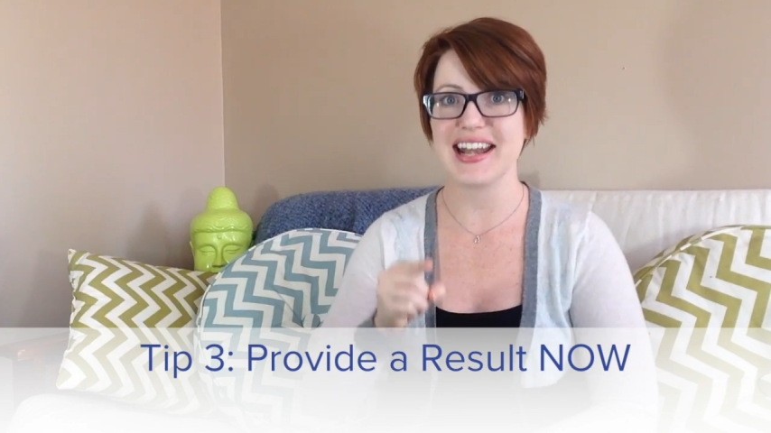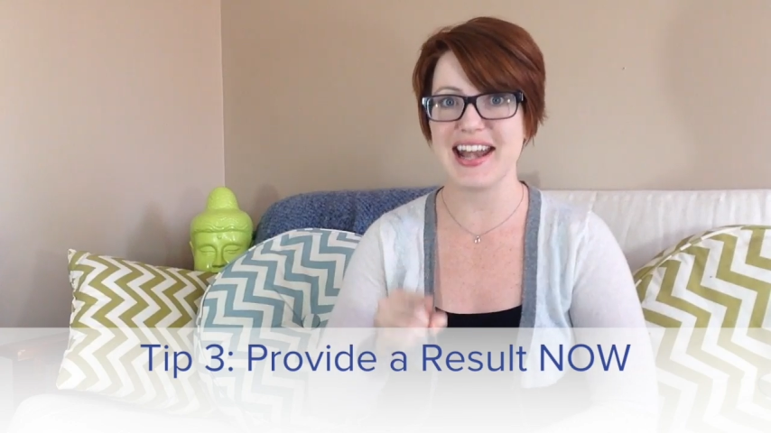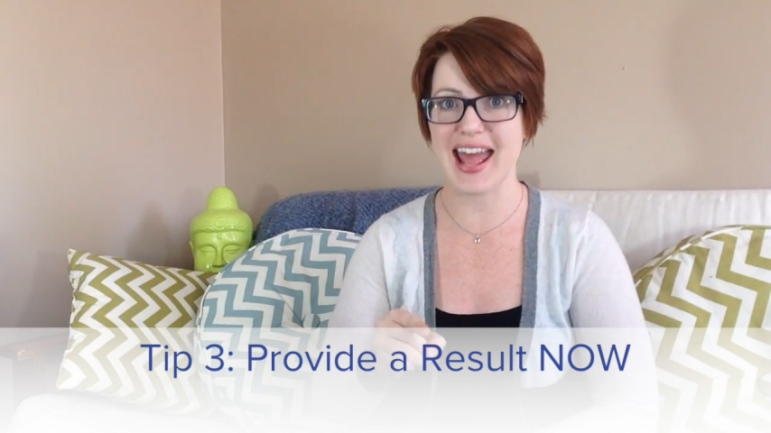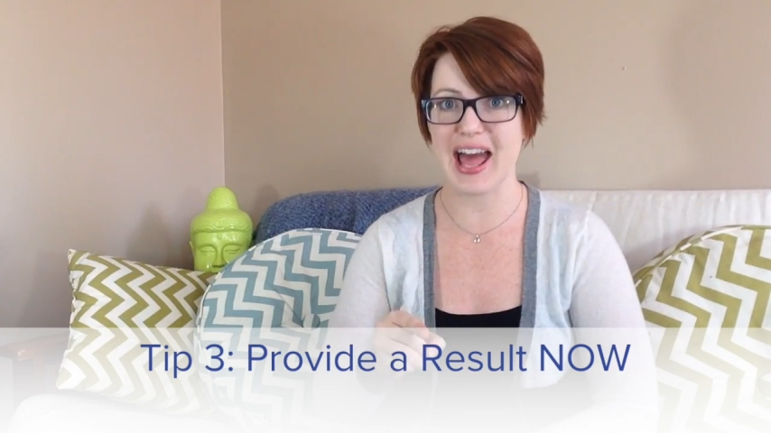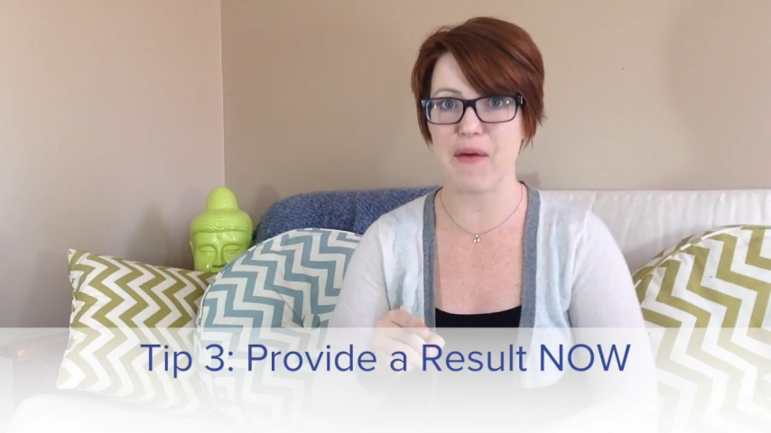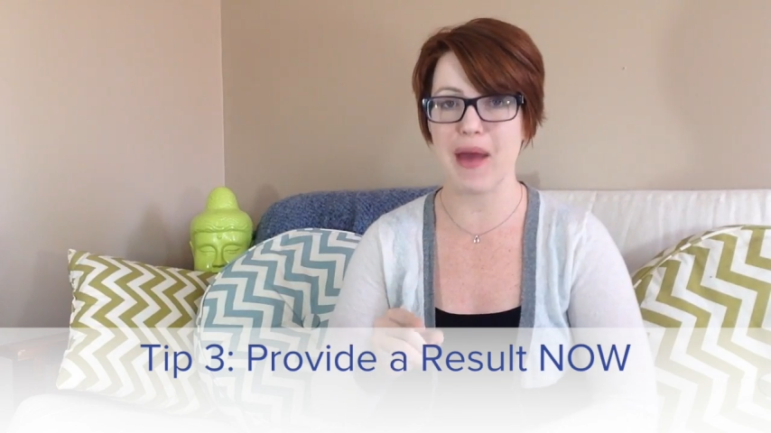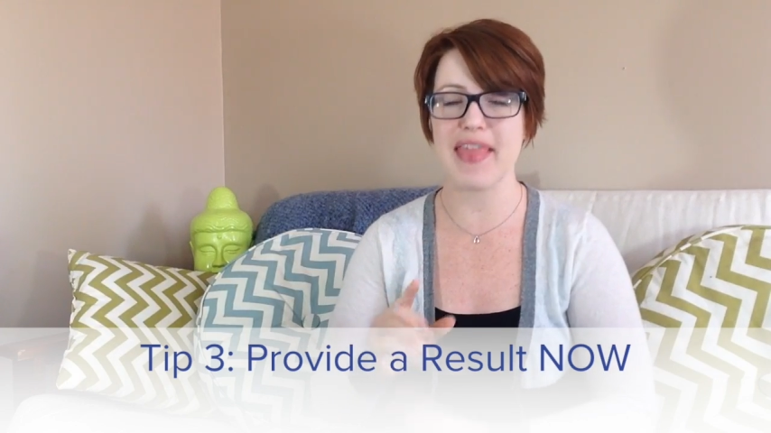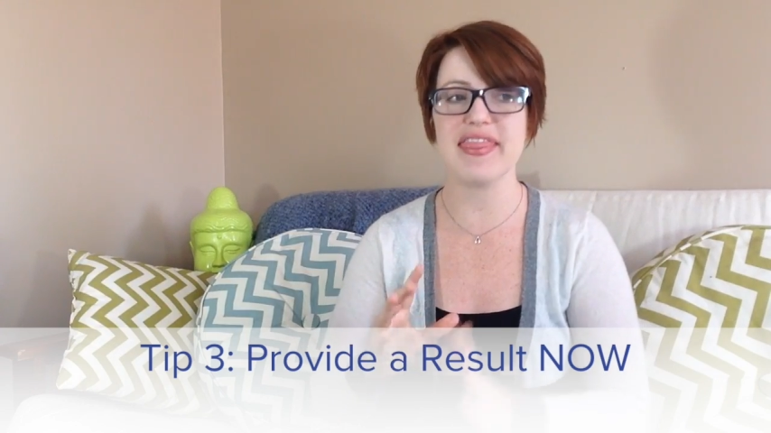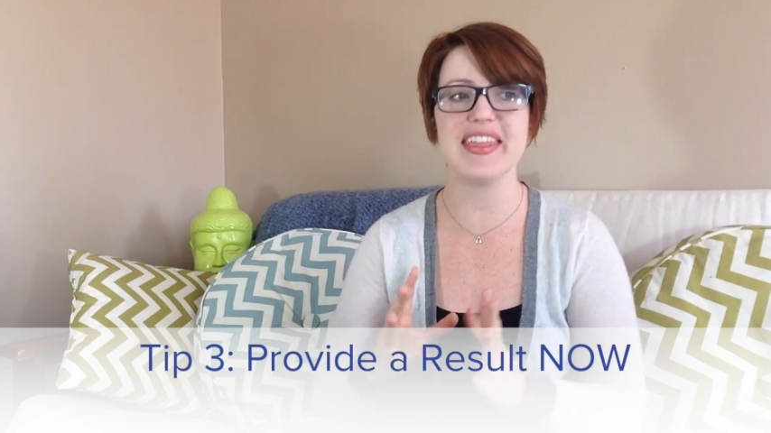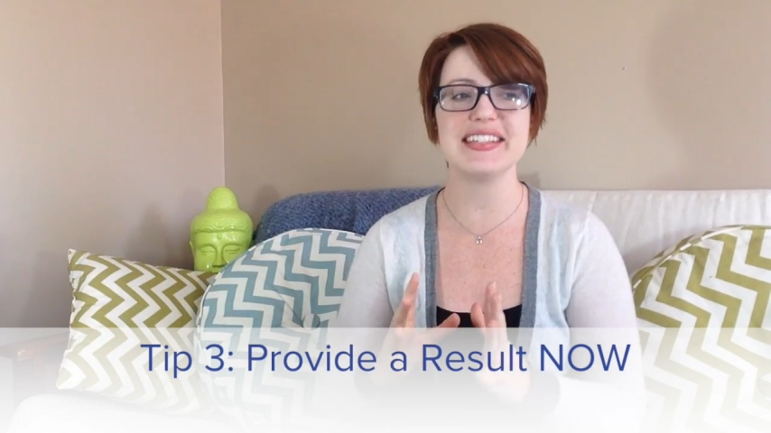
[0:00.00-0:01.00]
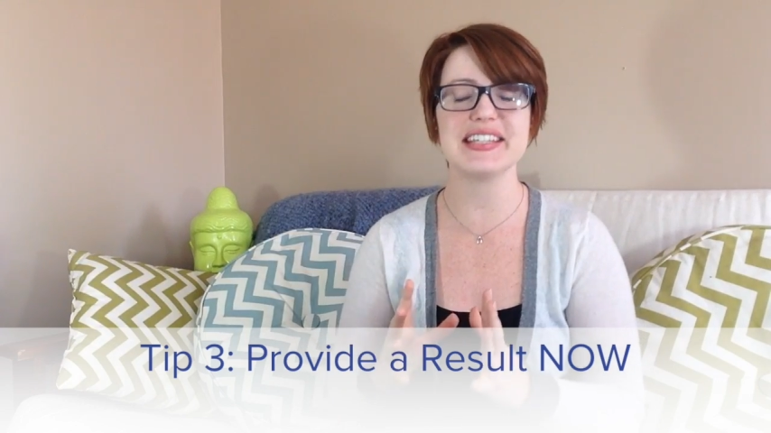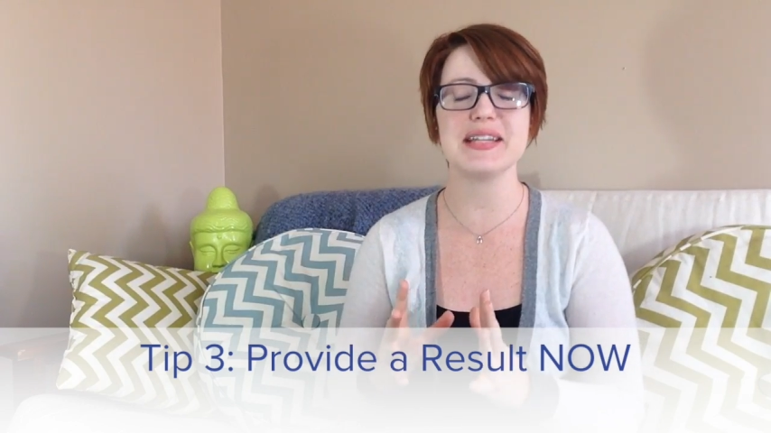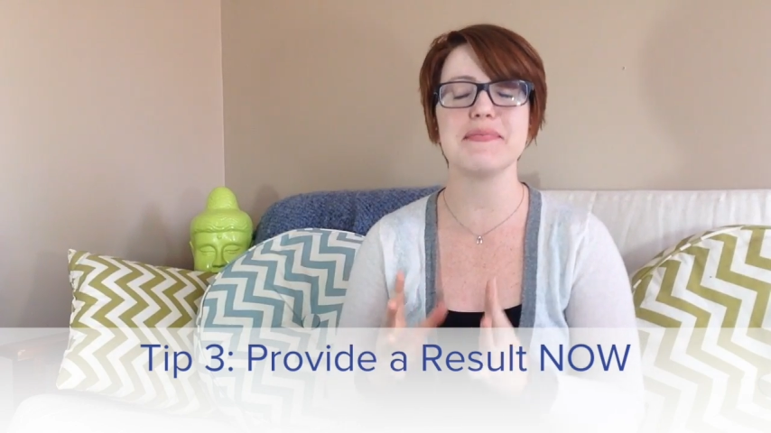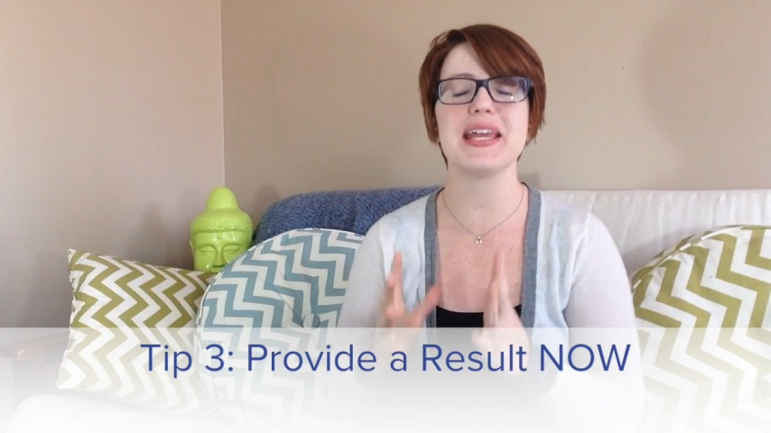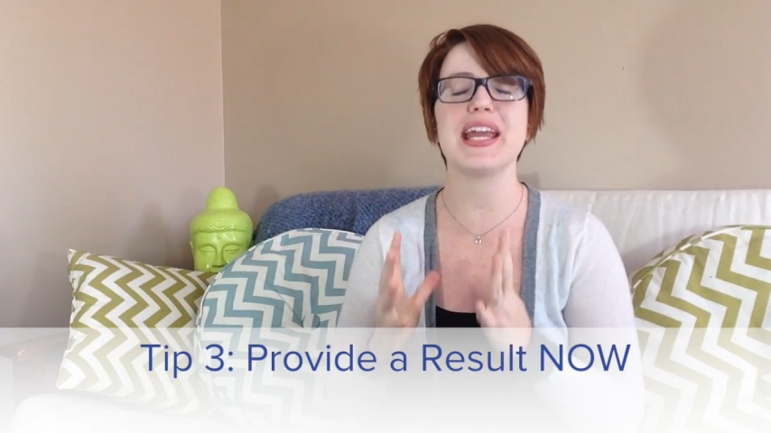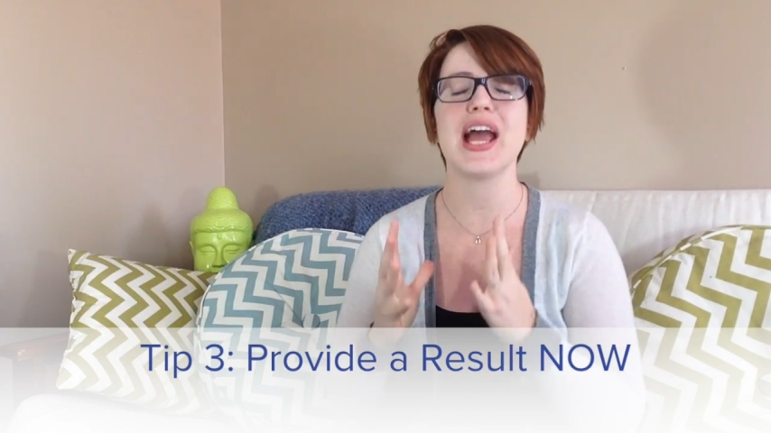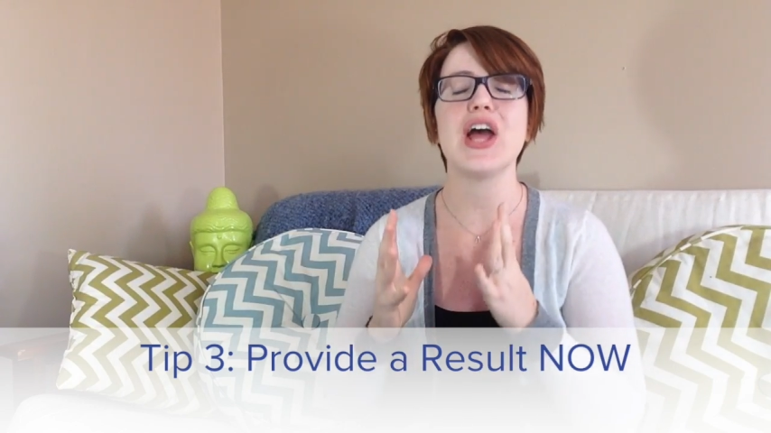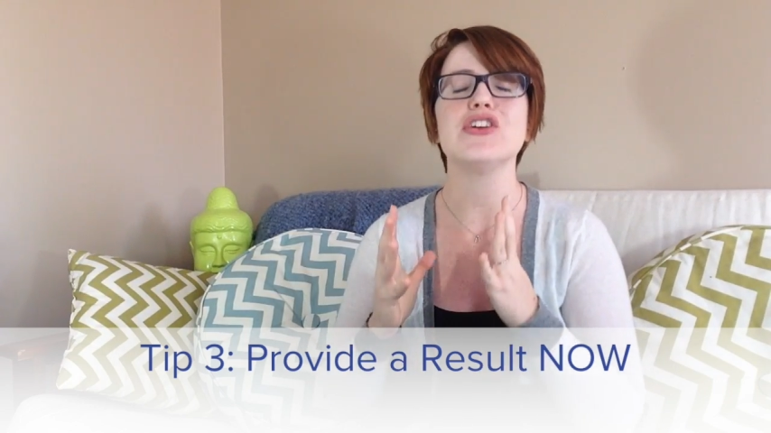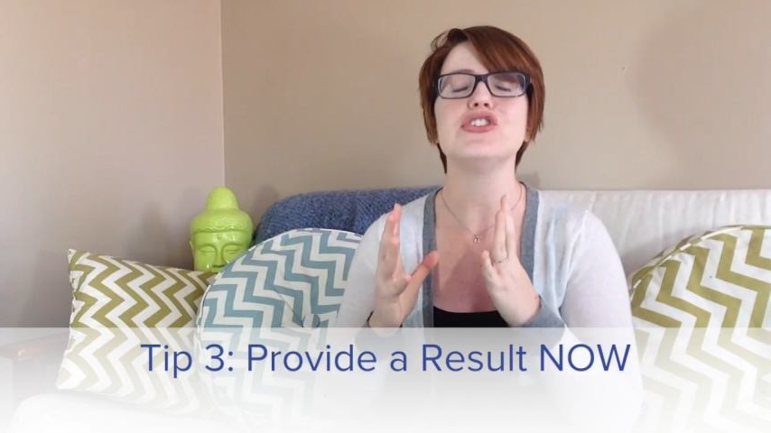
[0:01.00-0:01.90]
now, and this can be